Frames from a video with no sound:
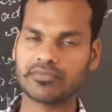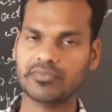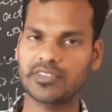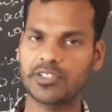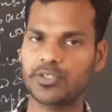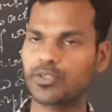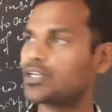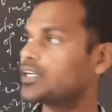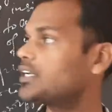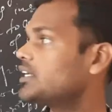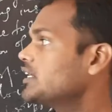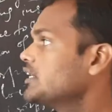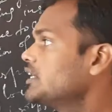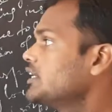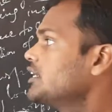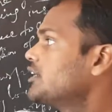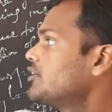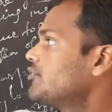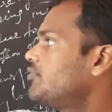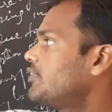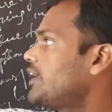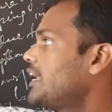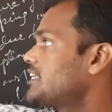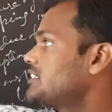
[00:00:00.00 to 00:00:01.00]

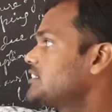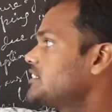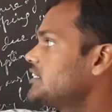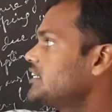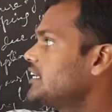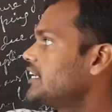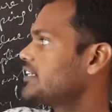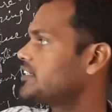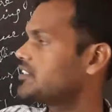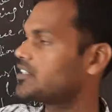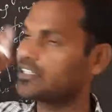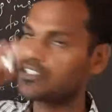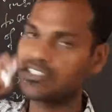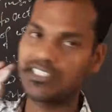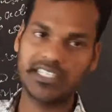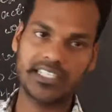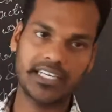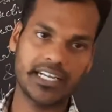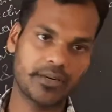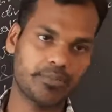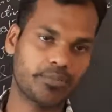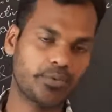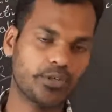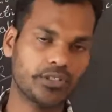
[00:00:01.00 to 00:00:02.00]
Okay, flaccid and
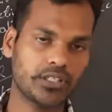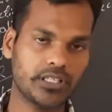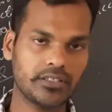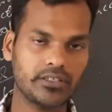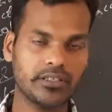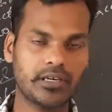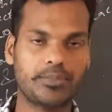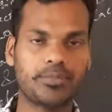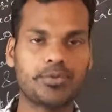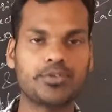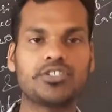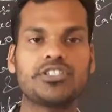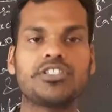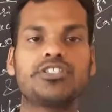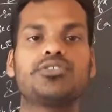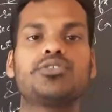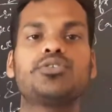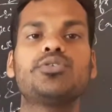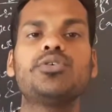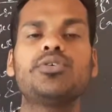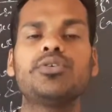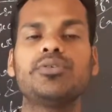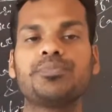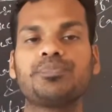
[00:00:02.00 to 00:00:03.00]
turgid are both opposite
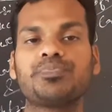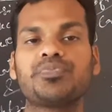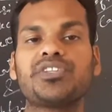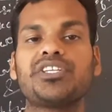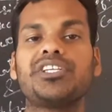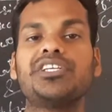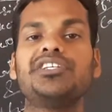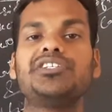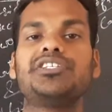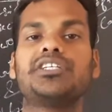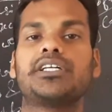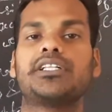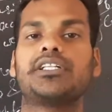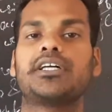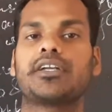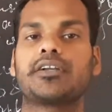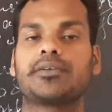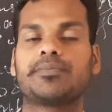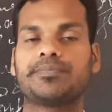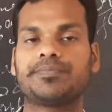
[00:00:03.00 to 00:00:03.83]
to each other.